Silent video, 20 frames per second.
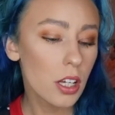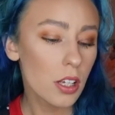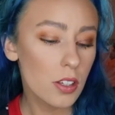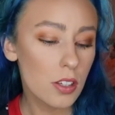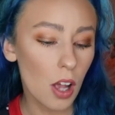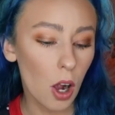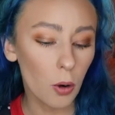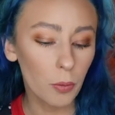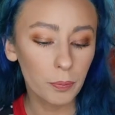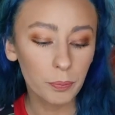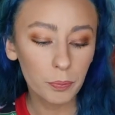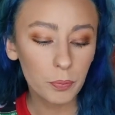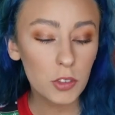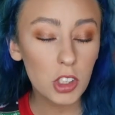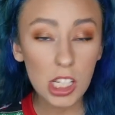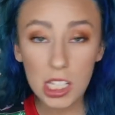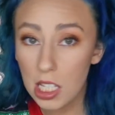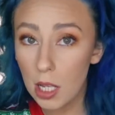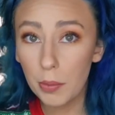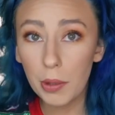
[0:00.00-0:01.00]
So
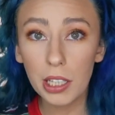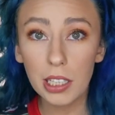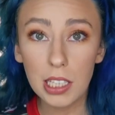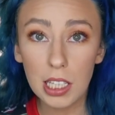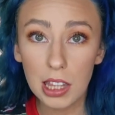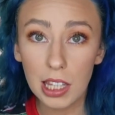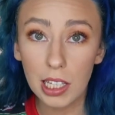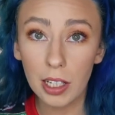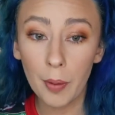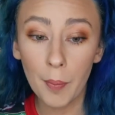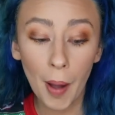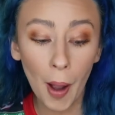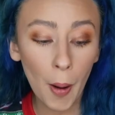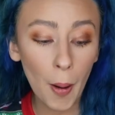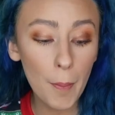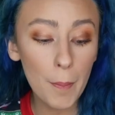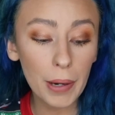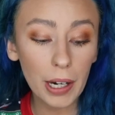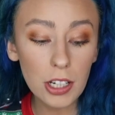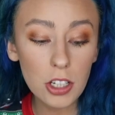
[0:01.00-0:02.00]
just something to think
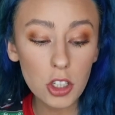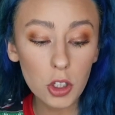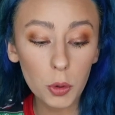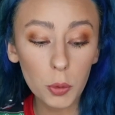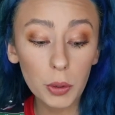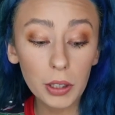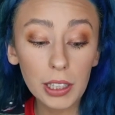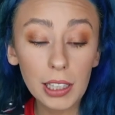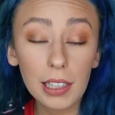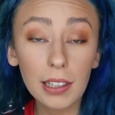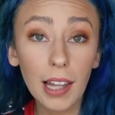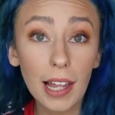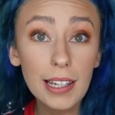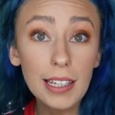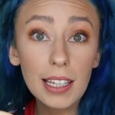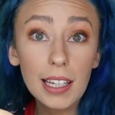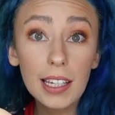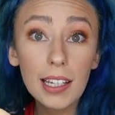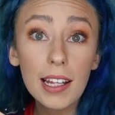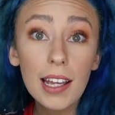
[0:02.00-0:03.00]
about, but I do really
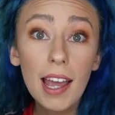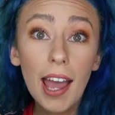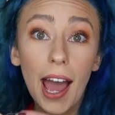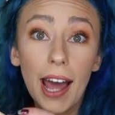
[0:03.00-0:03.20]
like it,